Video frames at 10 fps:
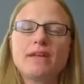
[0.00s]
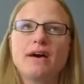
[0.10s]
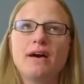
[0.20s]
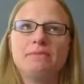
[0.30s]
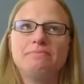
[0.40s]

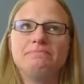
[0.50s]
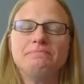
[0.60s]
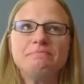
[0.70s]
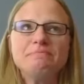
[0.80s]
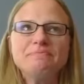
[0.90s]
um,
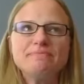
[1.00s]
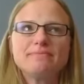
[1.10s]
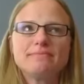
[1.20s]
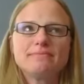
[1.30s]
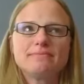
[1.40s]

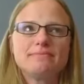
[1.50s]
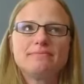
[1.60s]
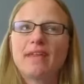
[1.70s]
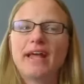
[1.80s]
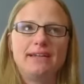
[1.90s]

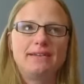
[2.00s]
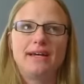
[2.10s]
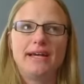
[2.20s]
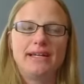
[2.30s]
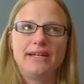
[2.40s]
I,
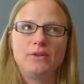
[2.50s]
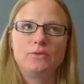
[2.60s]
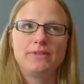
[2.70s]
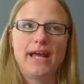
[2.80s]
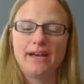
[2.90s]
I
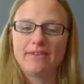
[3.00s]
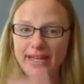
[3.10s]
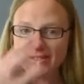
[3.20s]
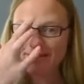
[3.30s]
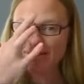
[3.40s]
don't have
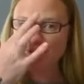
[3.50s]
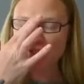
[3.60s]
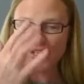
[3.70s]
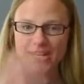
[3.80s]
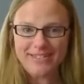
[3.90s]
that
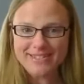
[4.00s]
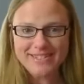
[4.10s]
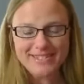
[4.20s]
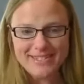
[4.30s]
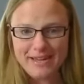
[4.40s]
chance
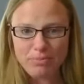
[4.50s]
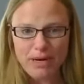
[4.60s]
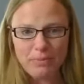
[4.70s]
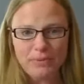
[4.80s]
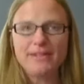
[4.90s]
to say
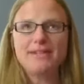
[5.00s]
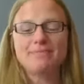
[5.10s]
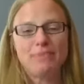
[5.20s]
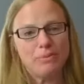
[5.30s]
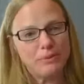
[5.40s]
properly,
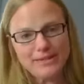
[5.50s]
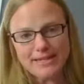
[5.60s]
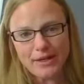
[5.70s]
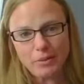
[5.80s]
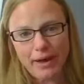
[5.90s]
just properly
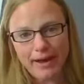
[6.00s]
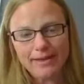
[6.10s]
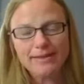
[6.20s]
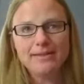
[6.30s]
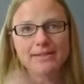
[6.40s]
say goodbye,
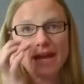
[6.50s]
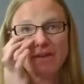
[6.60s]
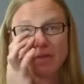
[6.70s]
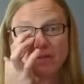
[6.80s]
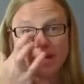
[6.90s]
to
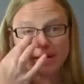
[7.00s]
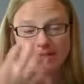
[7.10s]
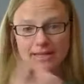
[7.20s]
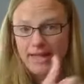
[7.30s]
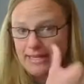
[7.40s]
have those hugs
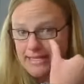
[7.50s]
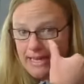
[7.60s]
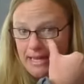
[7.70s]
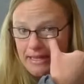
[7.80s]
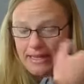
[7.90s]
in the last
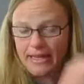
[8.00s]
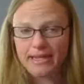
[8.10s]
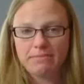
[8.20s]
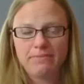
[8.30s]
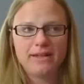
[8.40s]
day that,
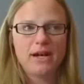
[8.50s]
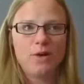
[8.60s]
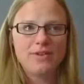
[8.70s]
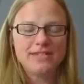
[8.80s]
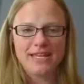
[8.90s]
that
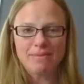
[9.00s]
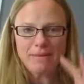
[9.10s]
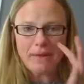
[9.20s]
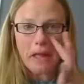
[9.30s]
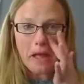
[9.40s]
always kill
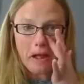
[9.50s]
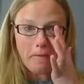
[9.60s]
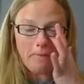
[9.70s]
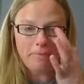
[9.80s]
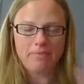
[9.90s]
me, but
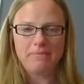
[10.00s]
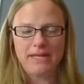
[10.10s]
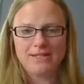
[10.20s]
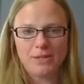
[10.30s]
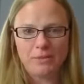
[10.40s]

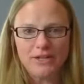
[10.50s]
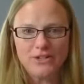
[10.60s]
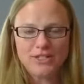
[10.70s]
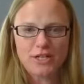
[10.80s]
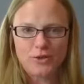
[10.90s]
mean so
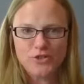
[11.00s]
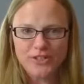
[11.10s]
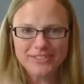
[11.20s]
much. It's closure.